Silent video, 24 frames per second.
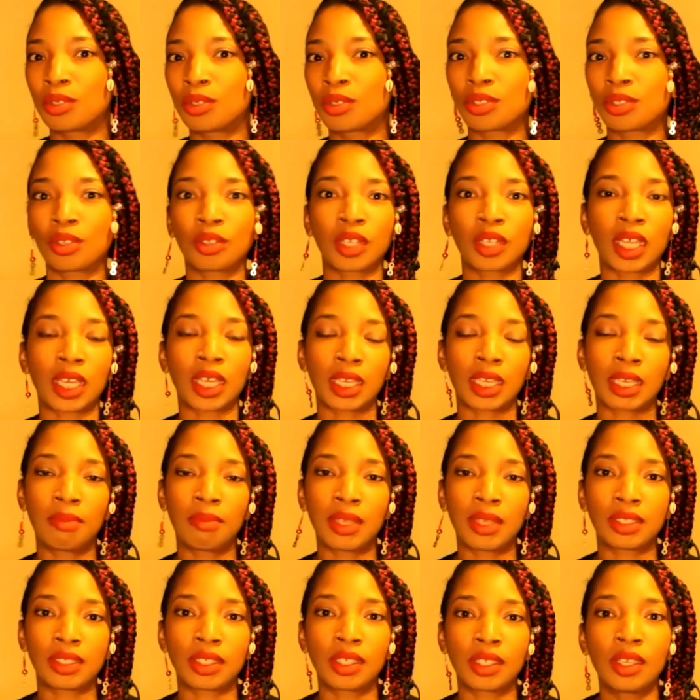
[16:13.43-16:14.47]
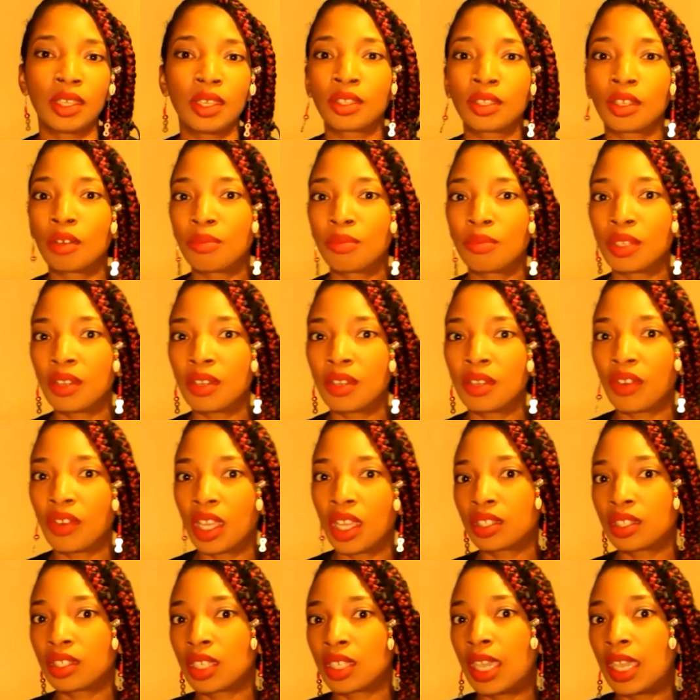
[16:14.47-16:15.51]
So like I mentioned, don't be
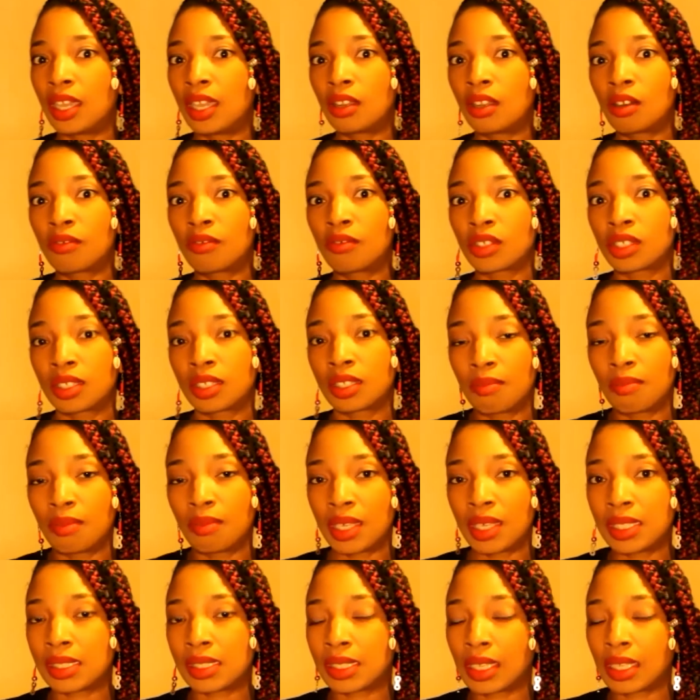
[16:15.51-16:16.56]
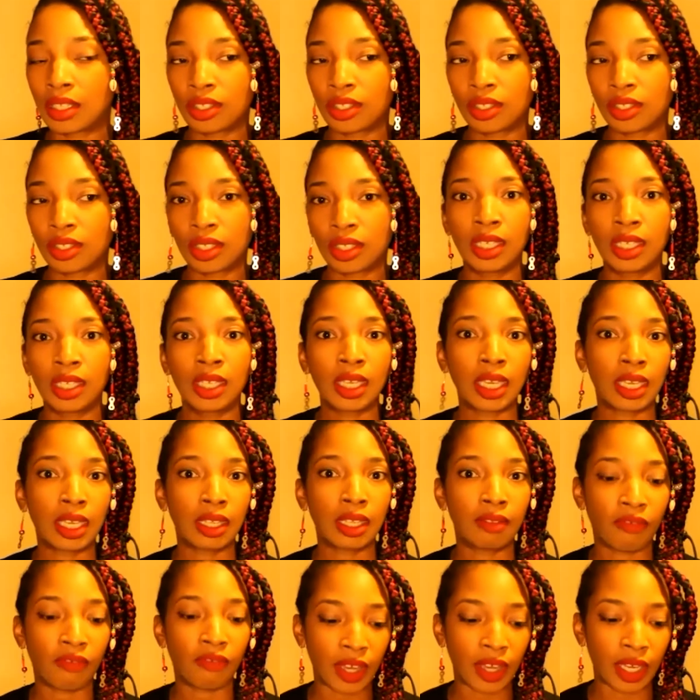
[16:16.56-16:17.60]
afraid to head over to the men's section
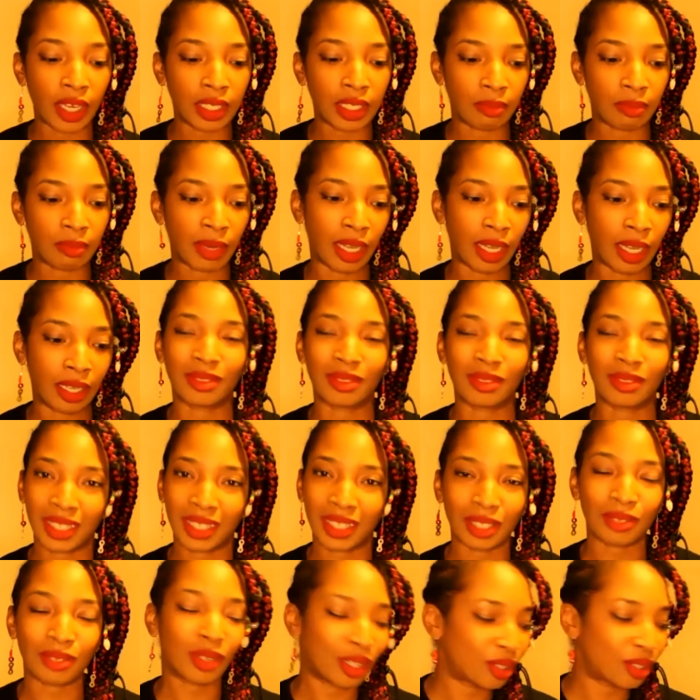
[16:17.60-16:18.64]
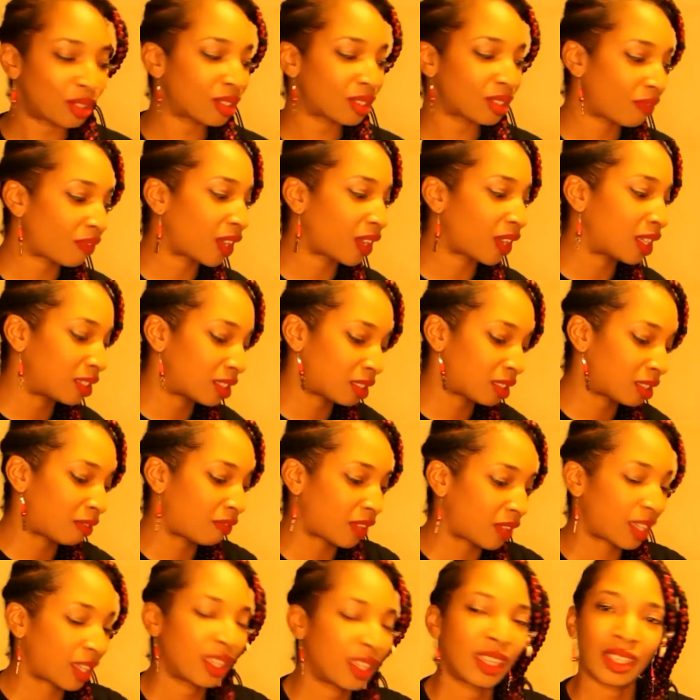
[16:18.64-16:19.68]
and find some items, because that's where I usually find stuff
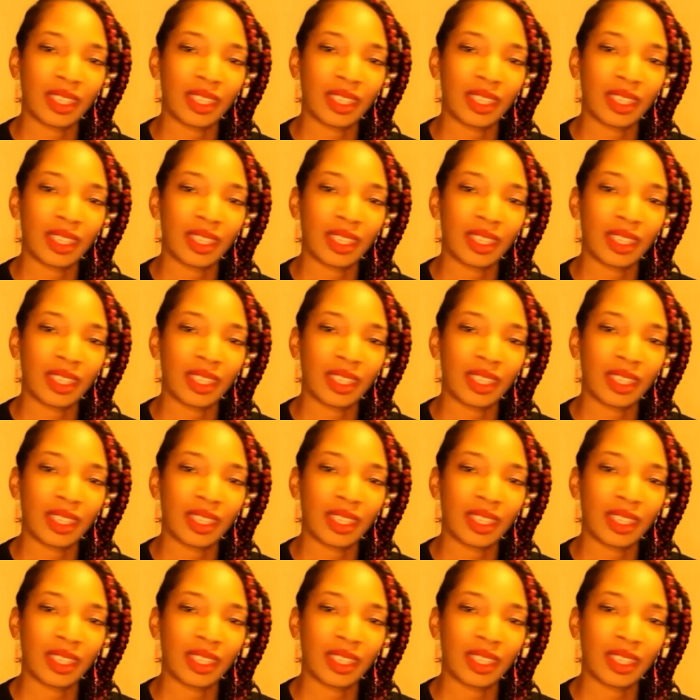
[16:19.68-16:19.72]
at,